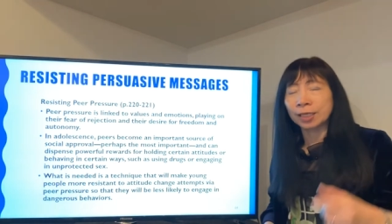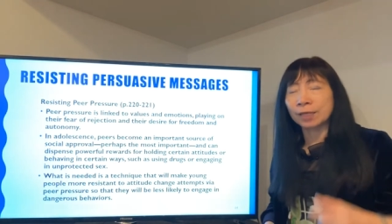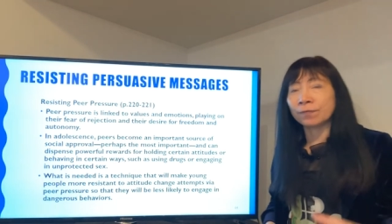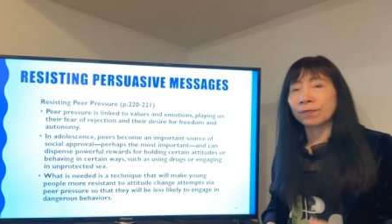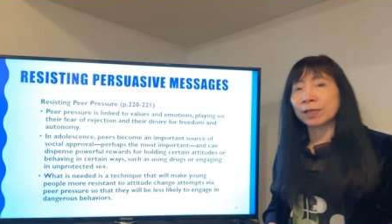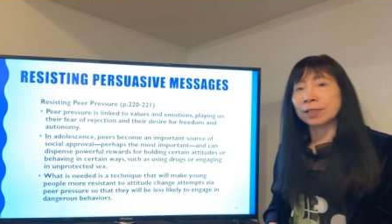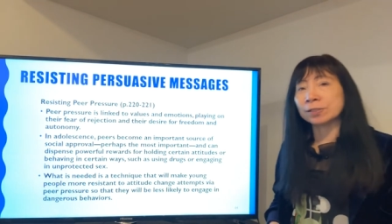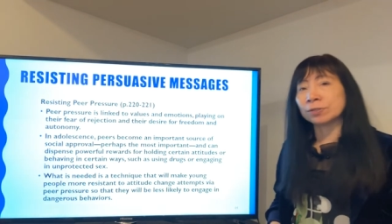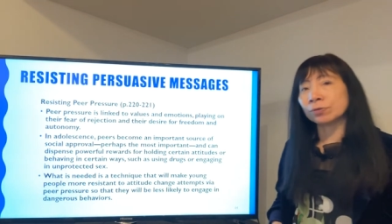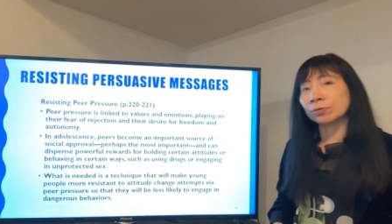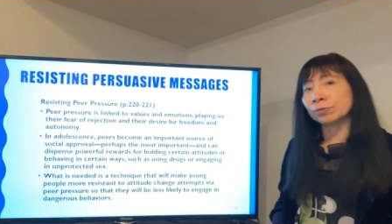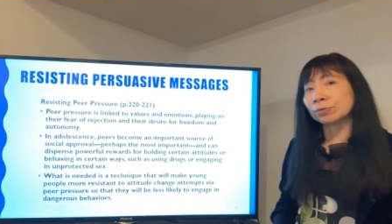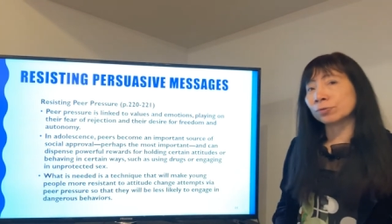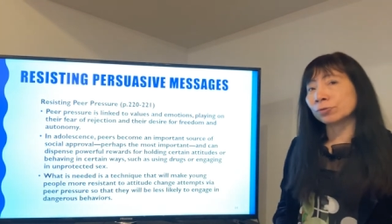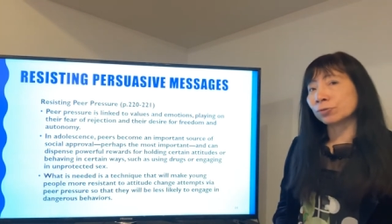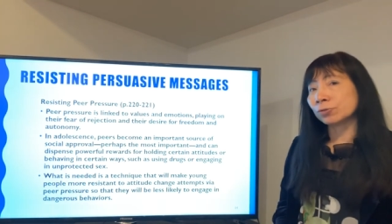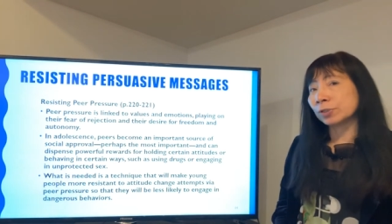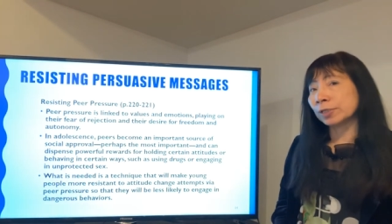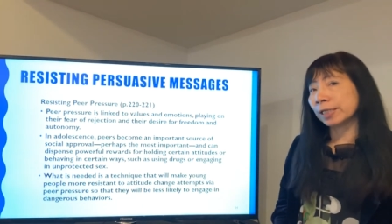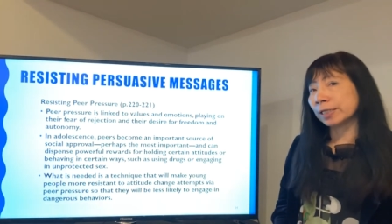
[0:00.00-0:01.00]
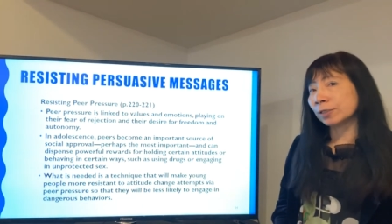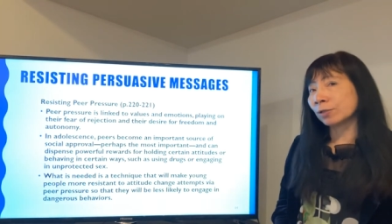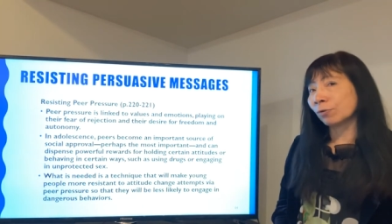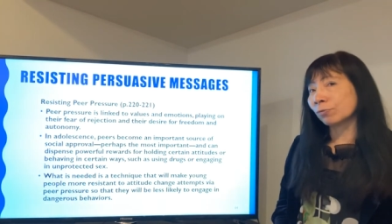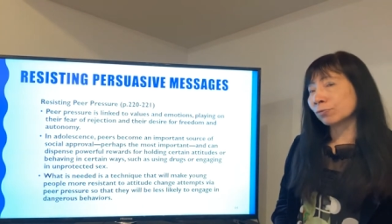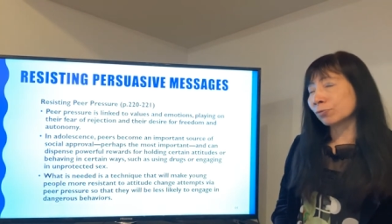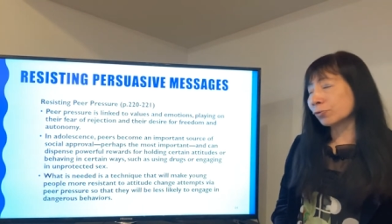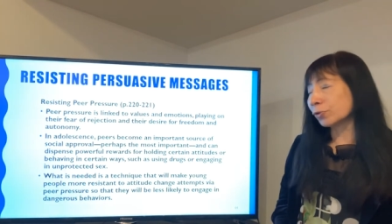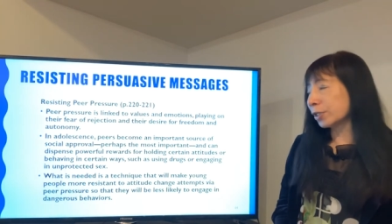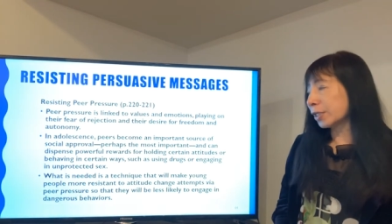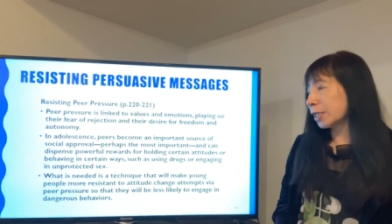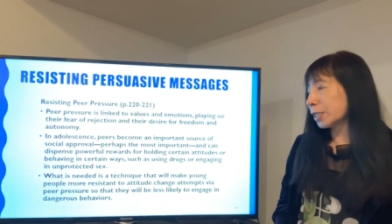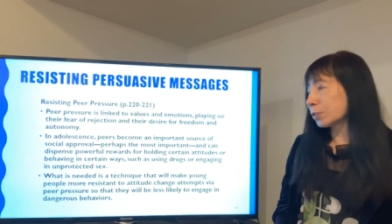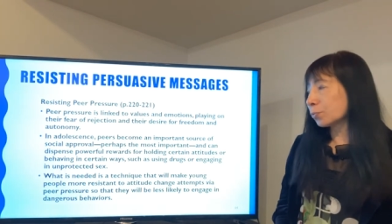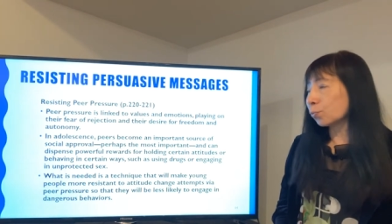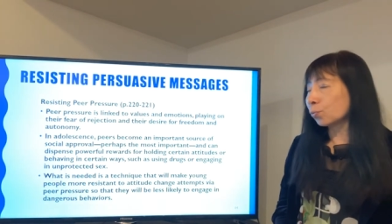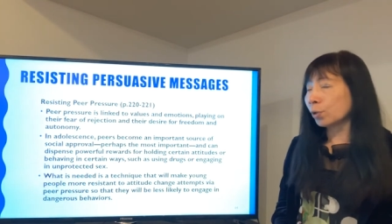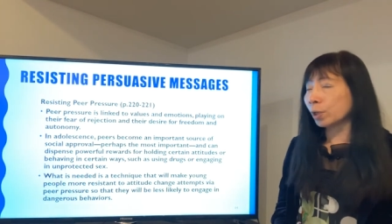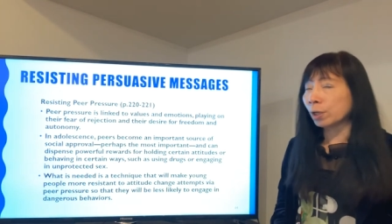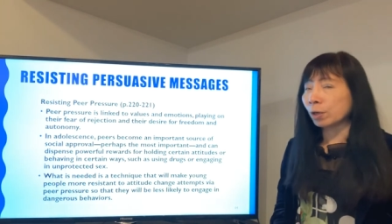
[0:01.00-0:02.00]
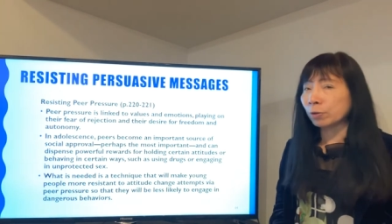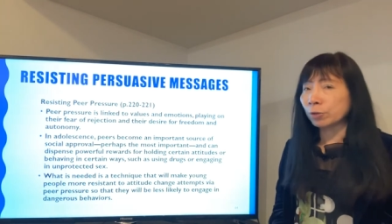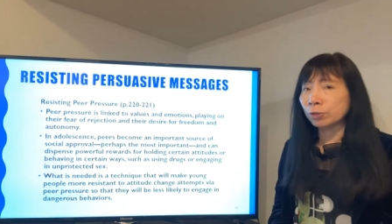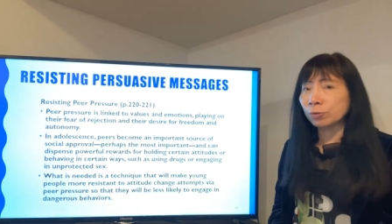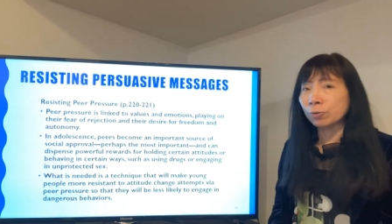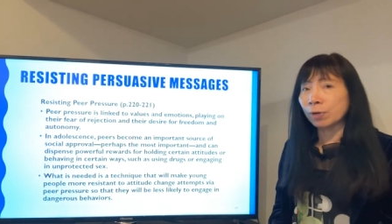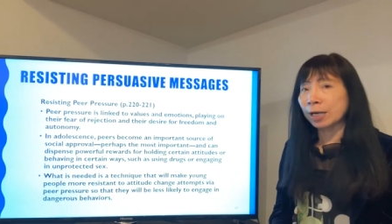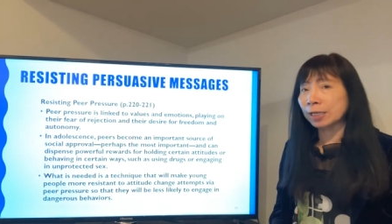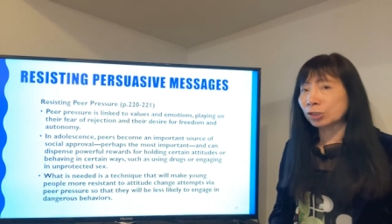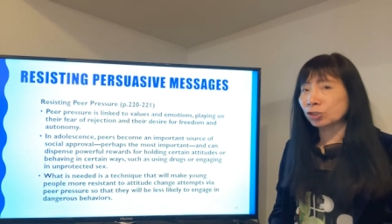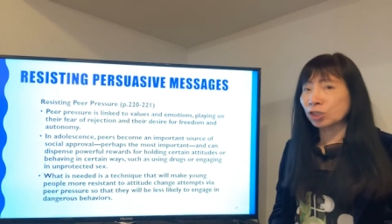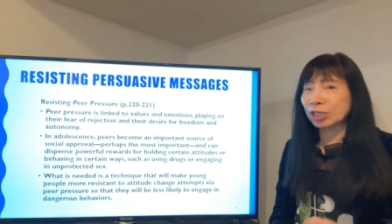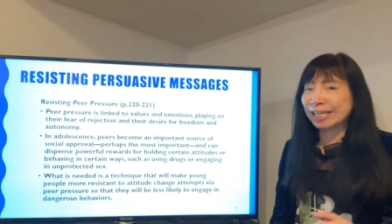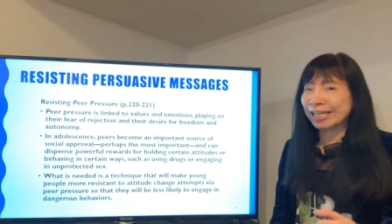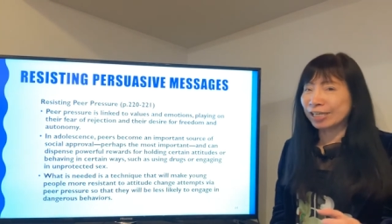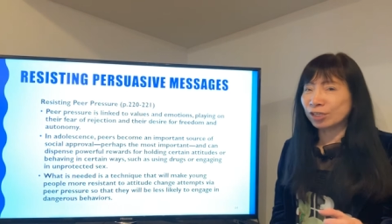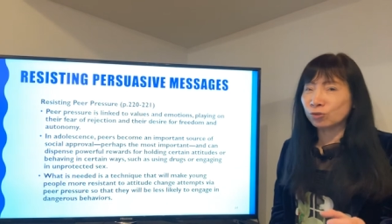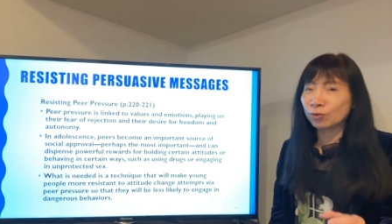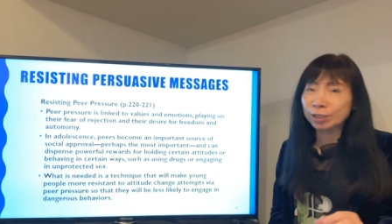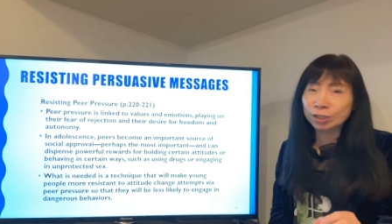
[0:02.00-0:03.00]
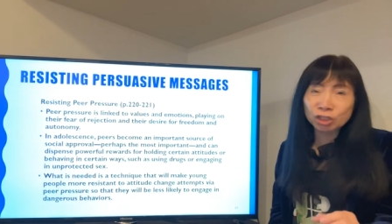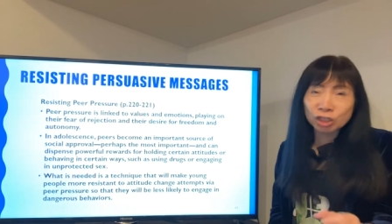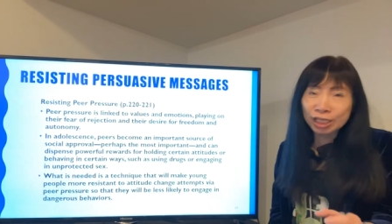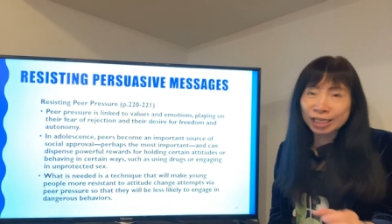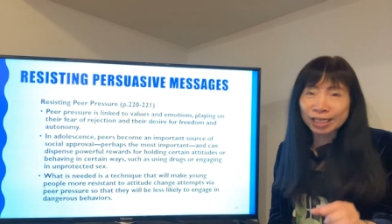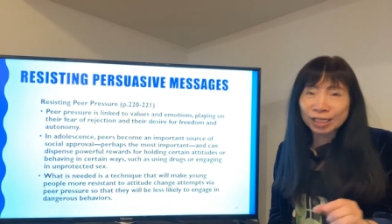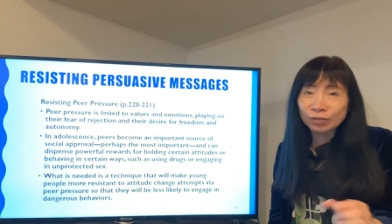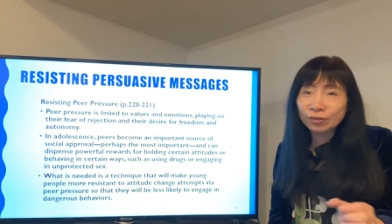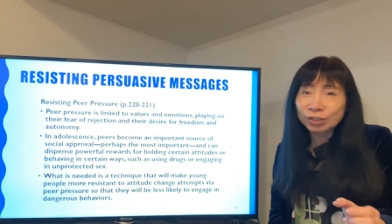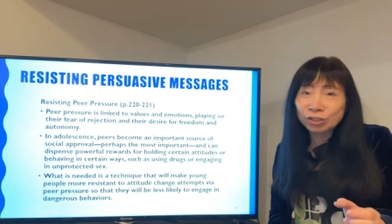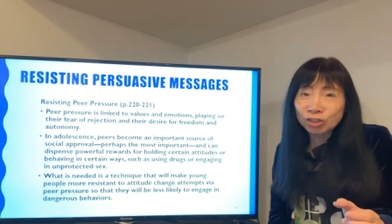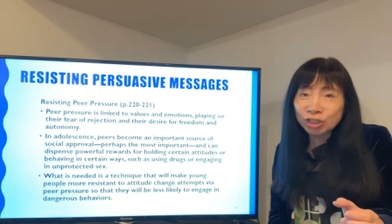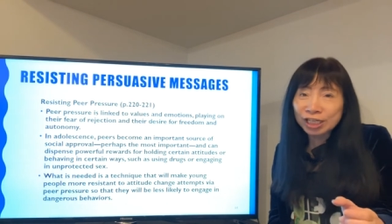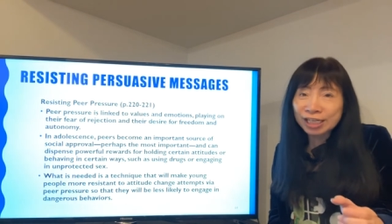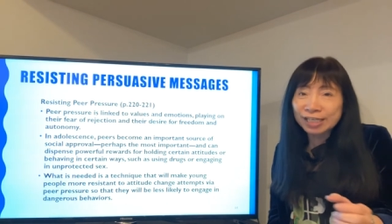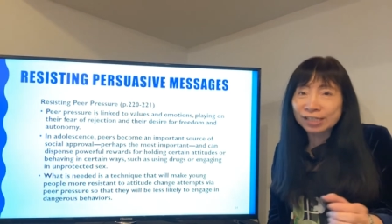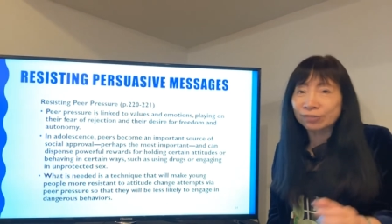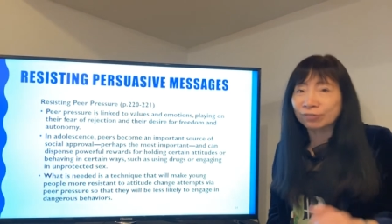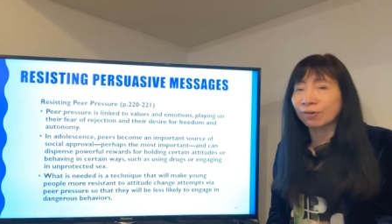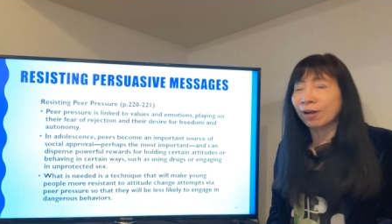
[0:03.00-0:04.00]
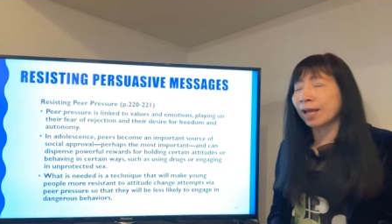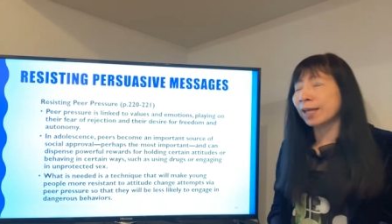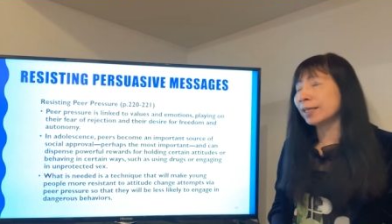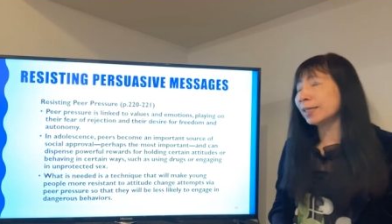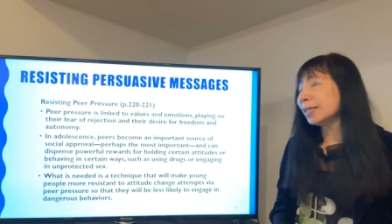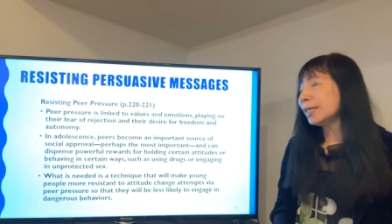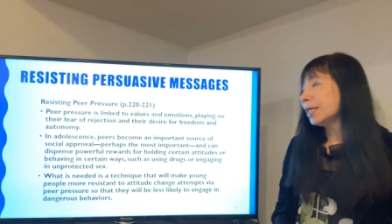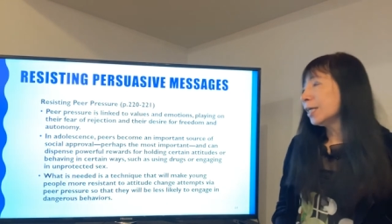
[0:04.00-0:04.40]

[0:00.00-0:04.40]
If they so they don't drink, they say, well, you are chicken, you are chicken, you are chicken, right?